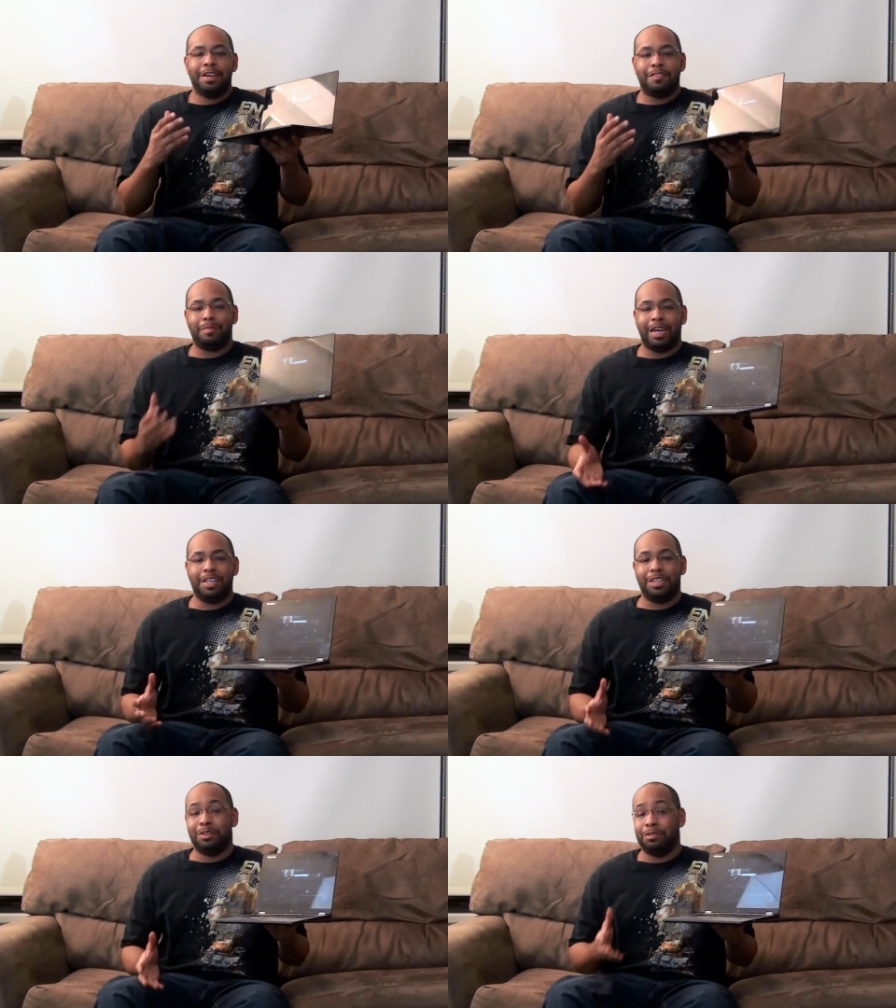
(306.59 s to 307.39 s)

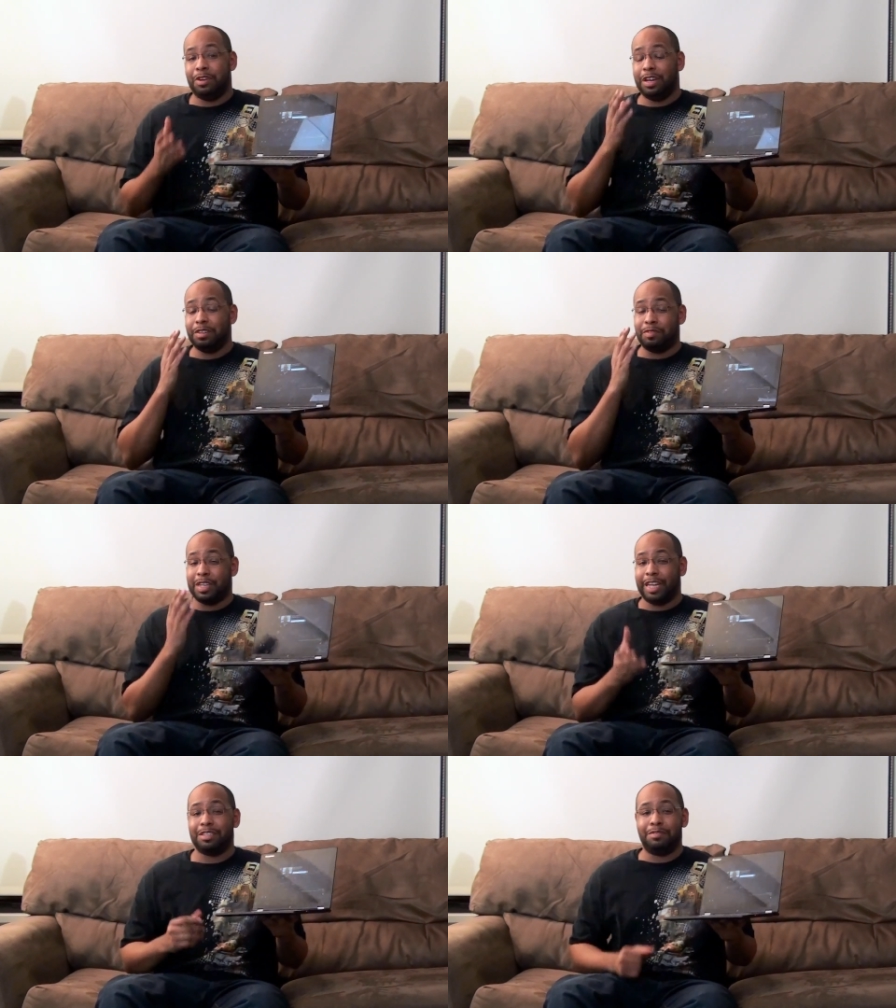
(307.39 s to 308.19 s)
Reminding you, if you
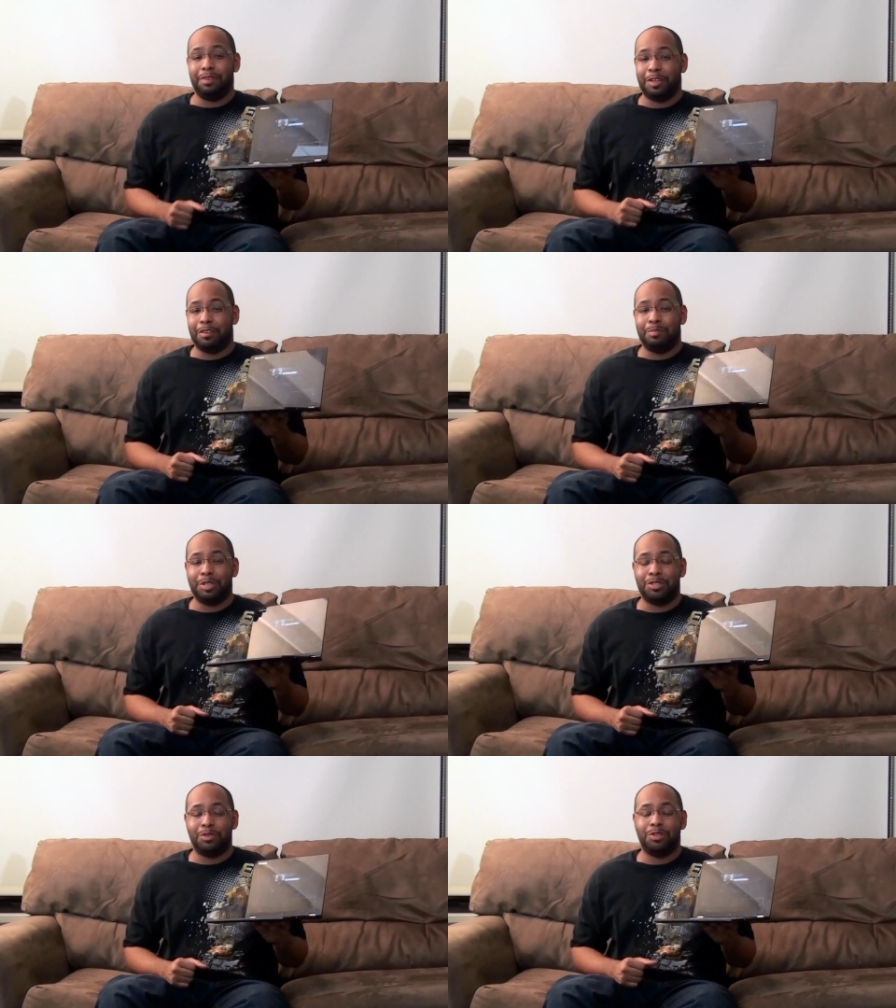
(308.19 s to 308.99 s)
like this video, be
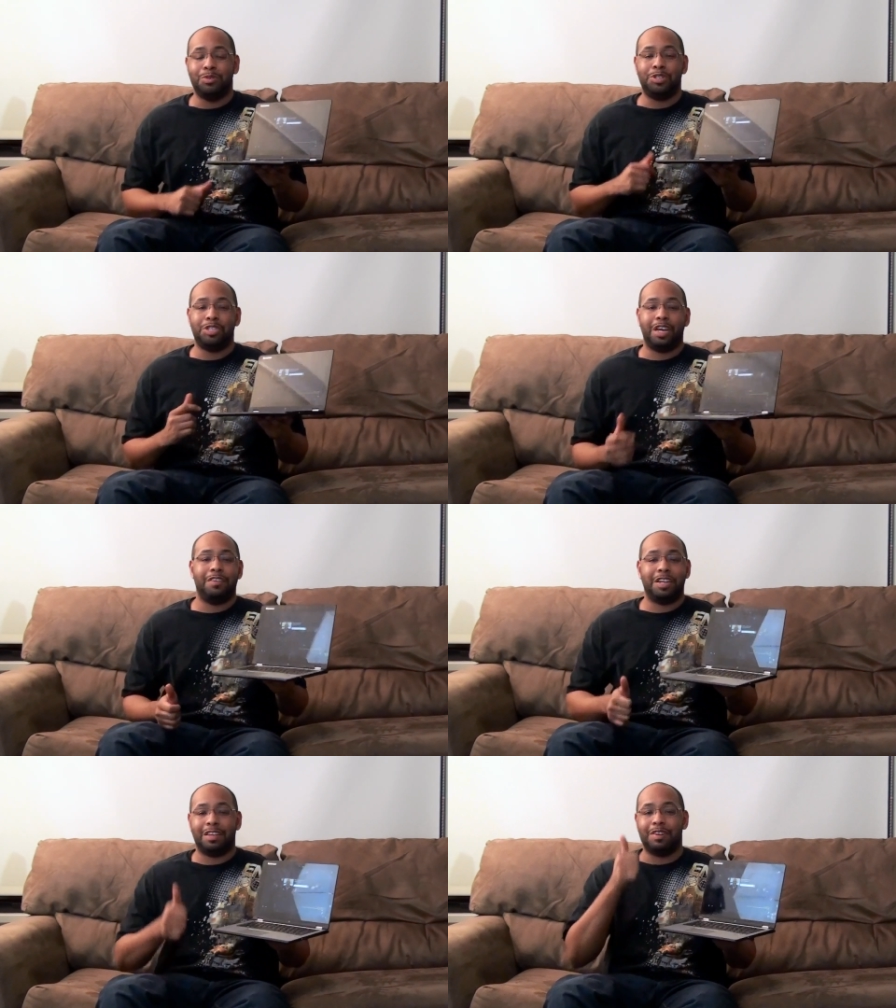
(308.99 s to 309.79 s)
sure to
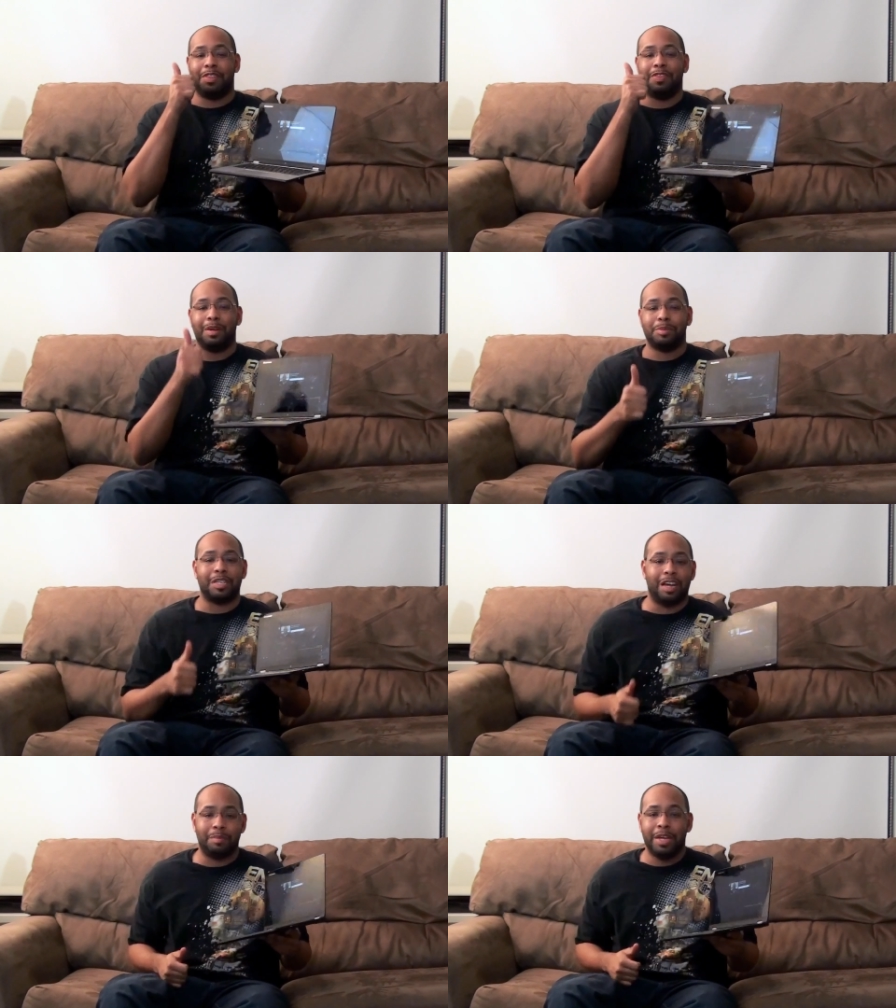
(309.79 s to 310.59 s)
share it, give it a thumbs
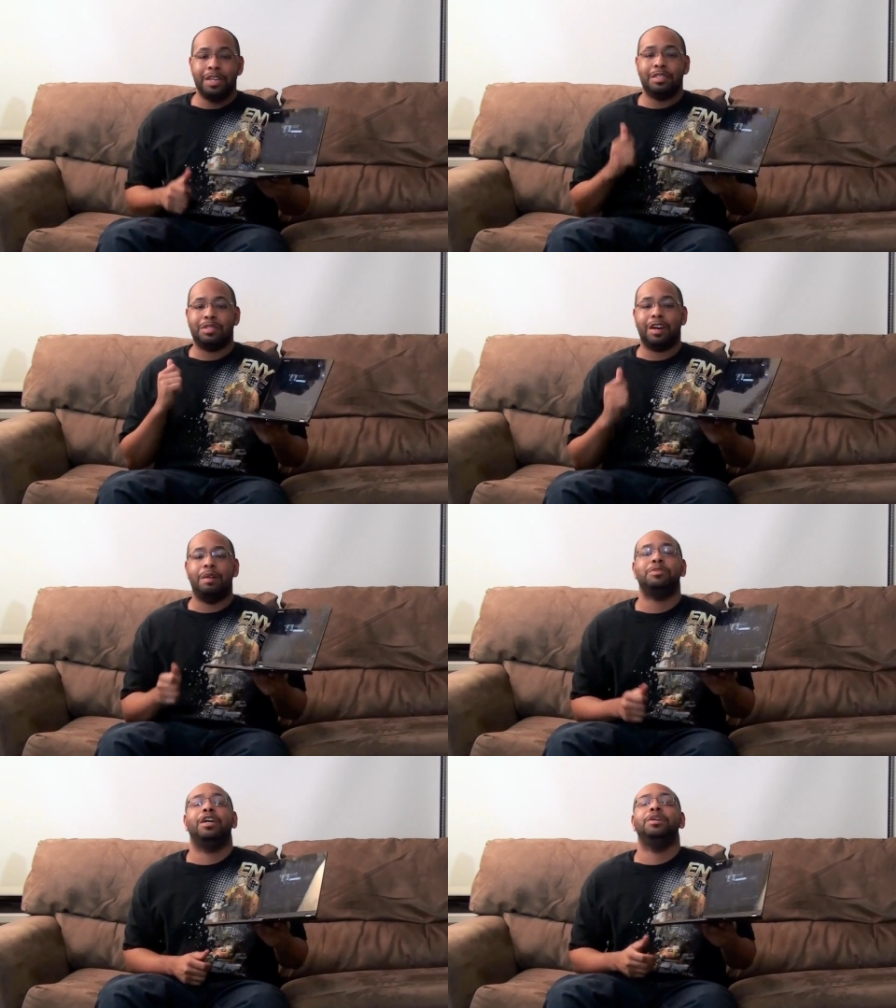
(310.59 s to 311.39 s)
up,
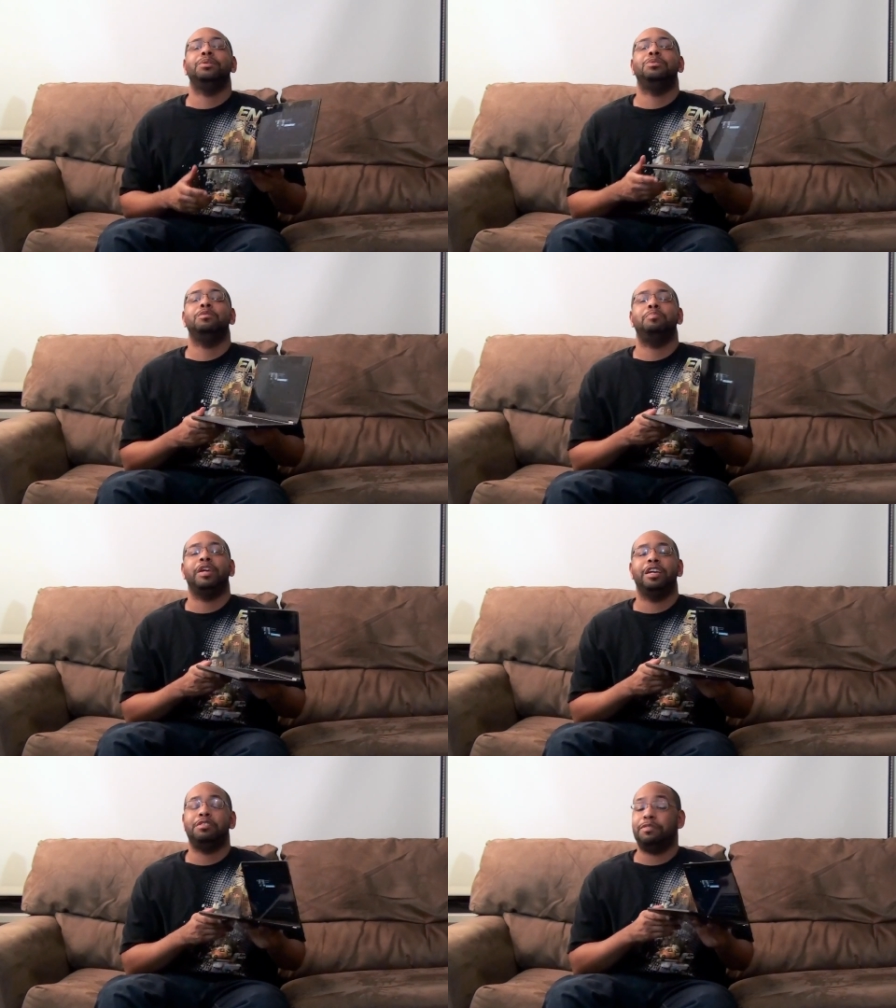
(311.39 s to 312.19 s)
subscribe to our YouTube
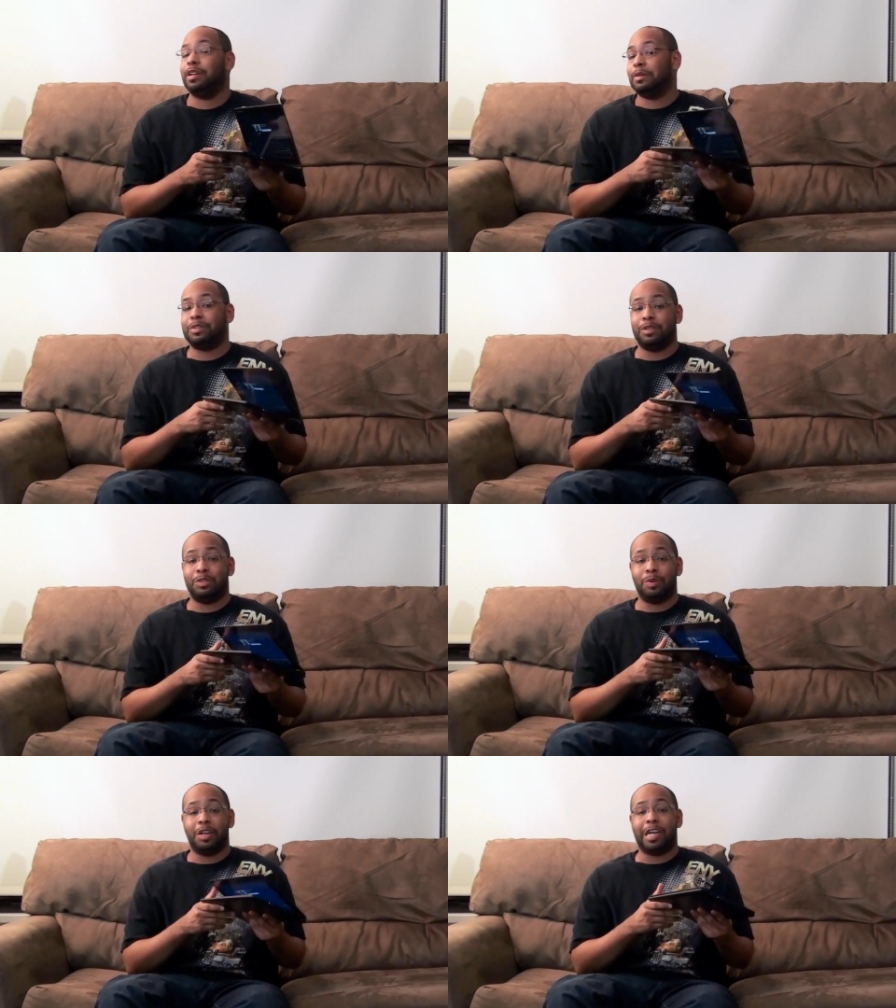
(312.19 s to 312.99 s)
page, follow us on
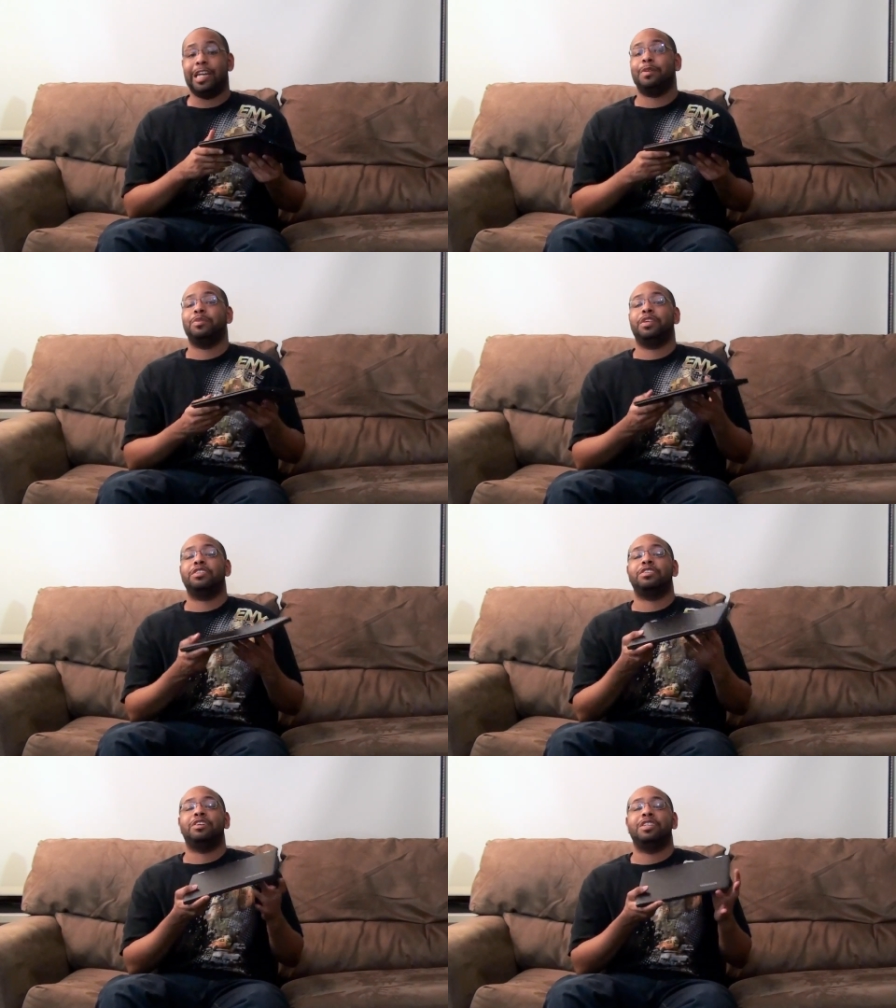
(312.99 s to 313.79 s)
Twitter, connect with
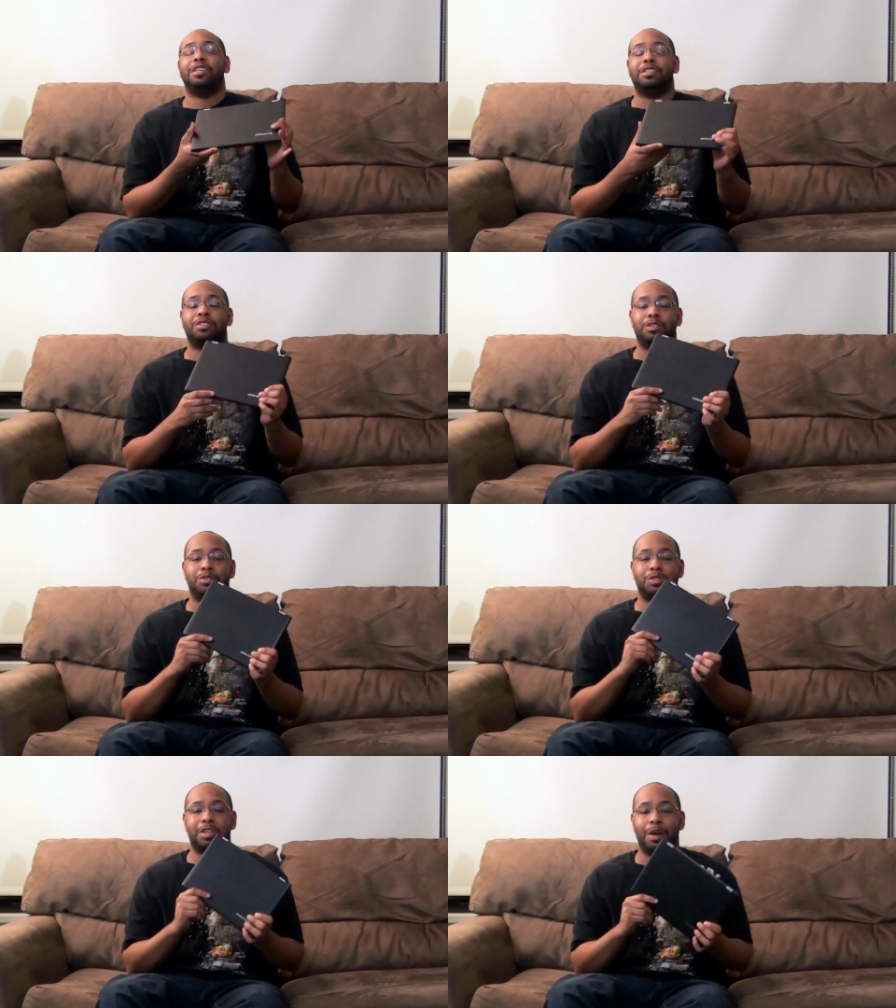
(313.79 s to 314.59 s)
us on all the other
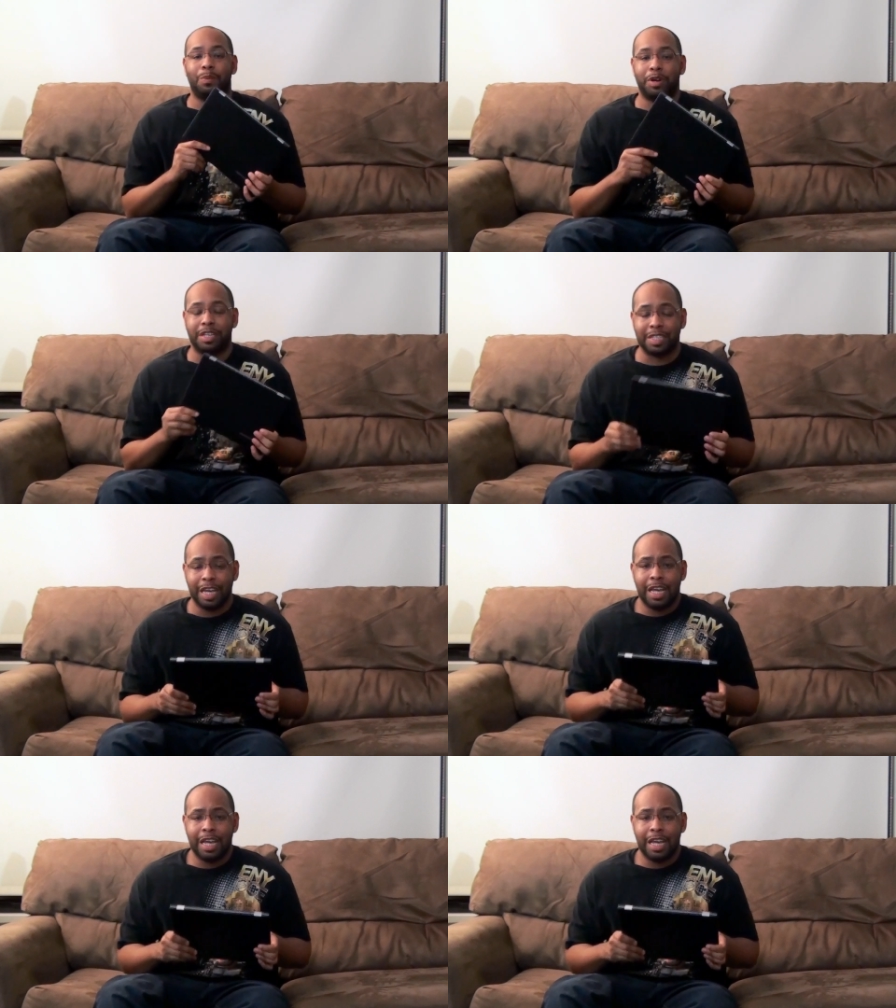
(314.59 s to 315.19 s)
social networks,